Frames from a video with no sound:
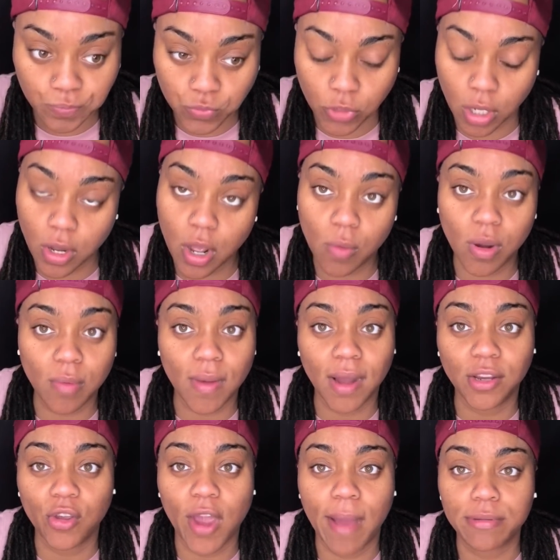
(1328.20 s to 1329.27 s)
You know what,
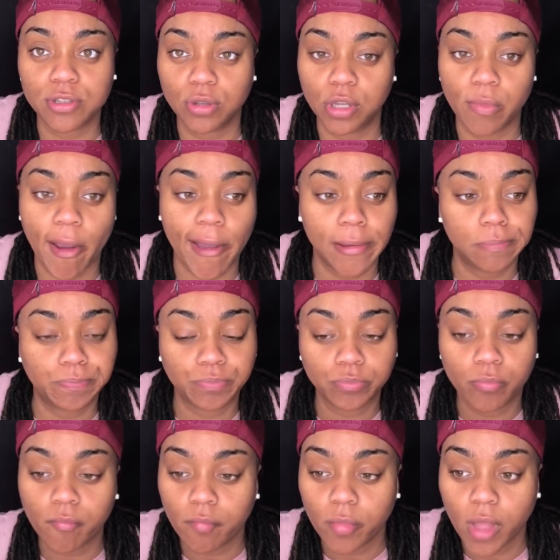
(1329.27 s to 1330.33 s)
Rhonda? You're absolutely right.
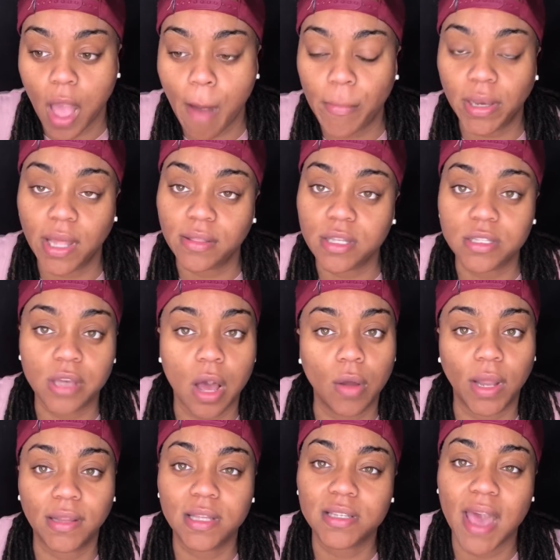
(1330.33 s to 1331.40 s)
I'm going to let this go.
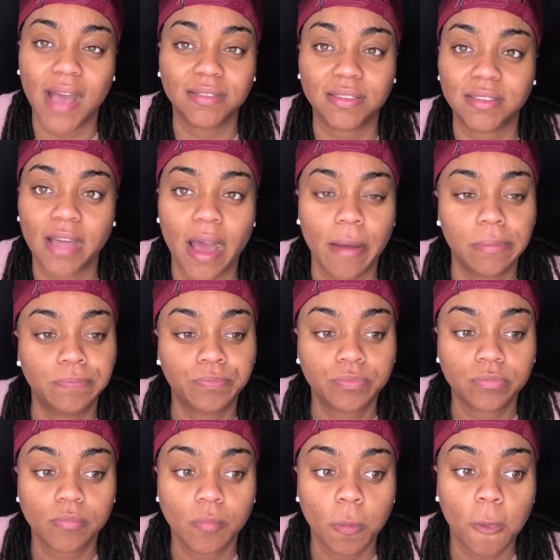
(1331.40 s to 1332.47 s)
Like, this has to stop.
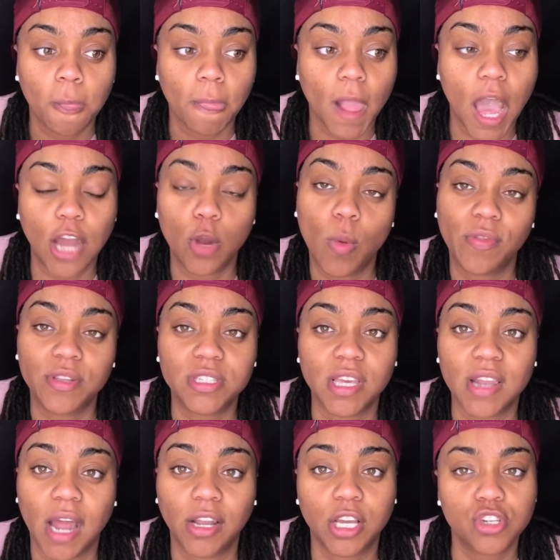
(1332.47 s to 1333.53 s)
I don't want this to
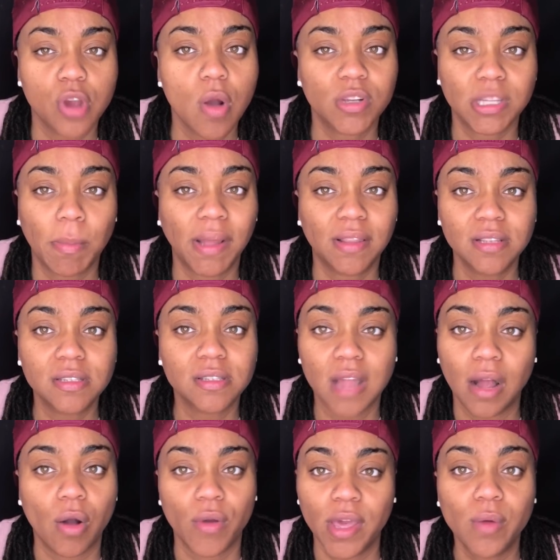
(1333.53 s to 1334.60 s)
get out of control. Because I'm like, this is
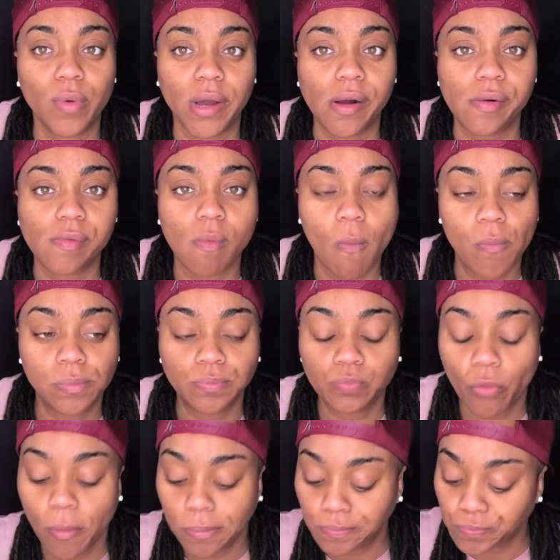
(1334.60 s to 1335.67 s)
not going to end well.
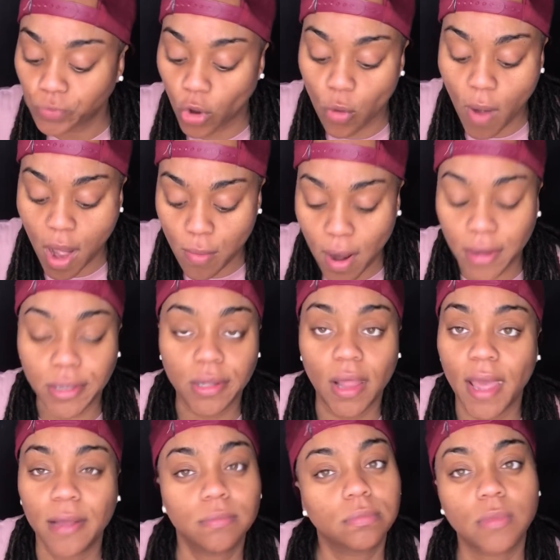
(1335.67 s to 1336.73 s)
You're right, Rhonda.
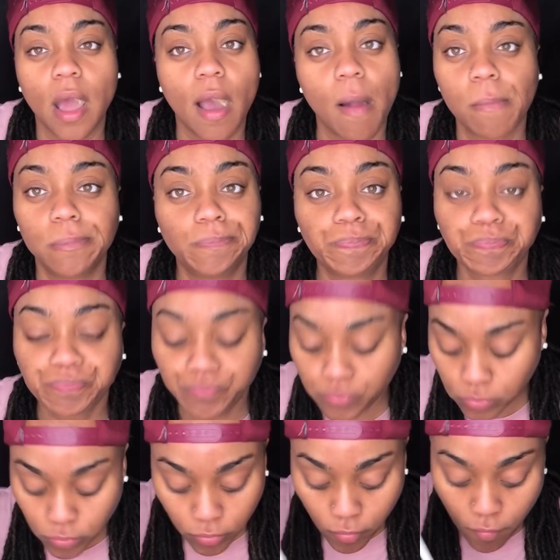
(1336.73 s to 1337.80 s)
Like, nah.
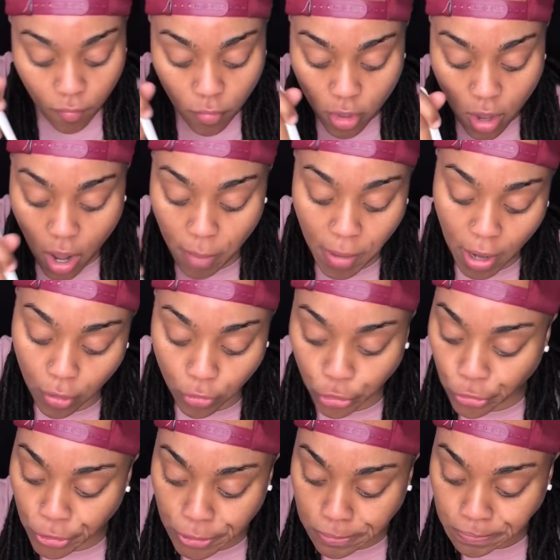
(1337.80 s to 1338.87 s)
I'm not going to
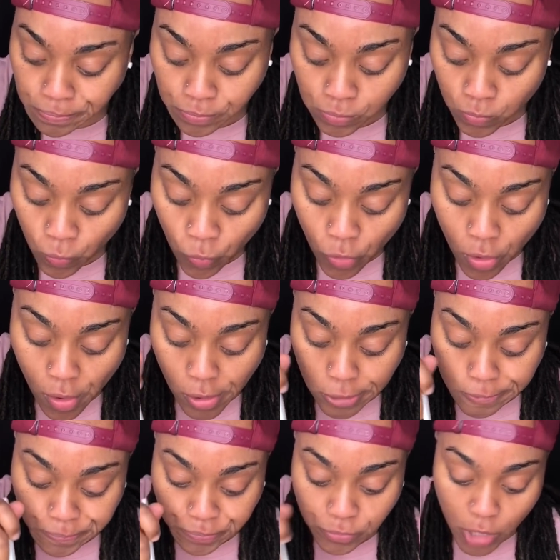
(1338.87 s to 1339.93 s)
do it.
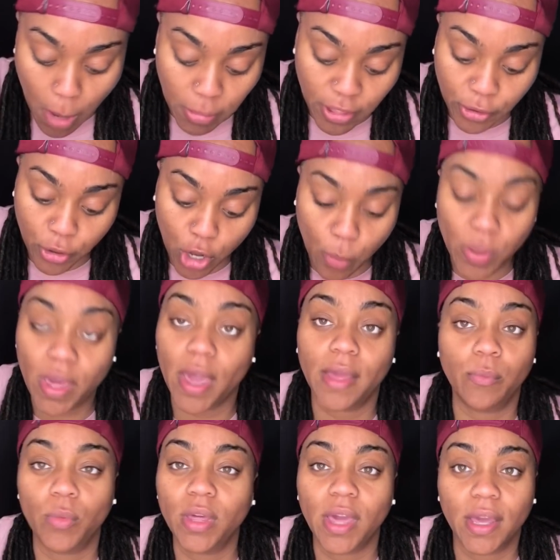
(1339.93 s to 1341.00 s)
I'm going to let her know we
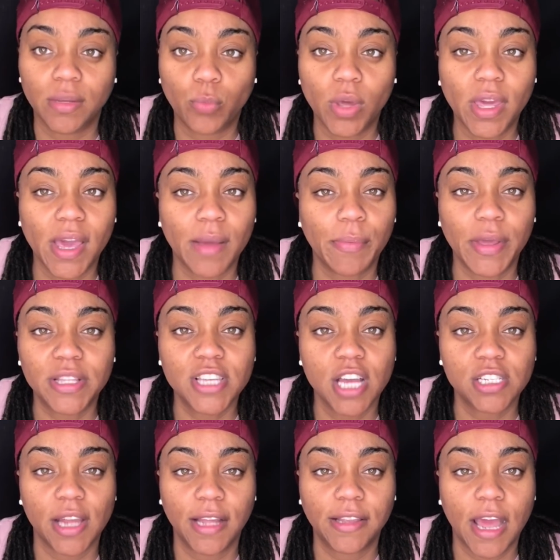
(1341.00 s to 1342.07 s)
can't be in
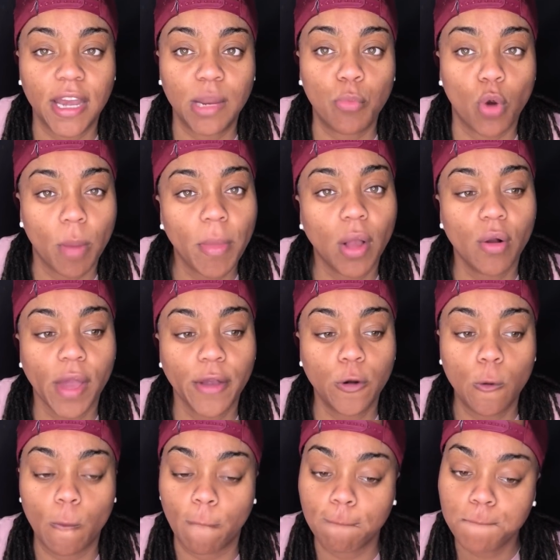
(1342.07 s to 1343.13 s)
touch like that anymore. I'm like, okay,
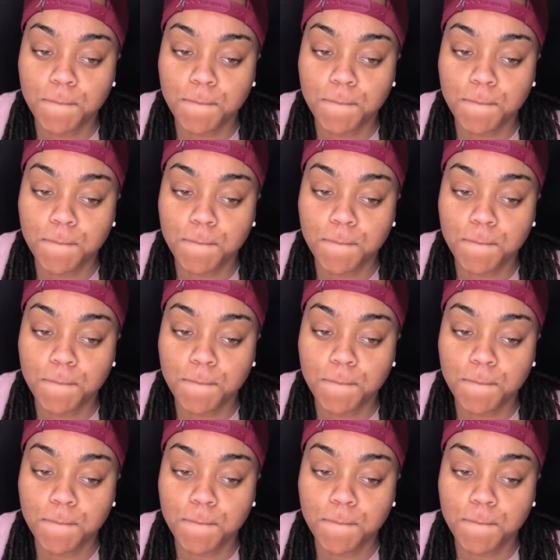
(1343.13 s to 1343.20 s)
cool.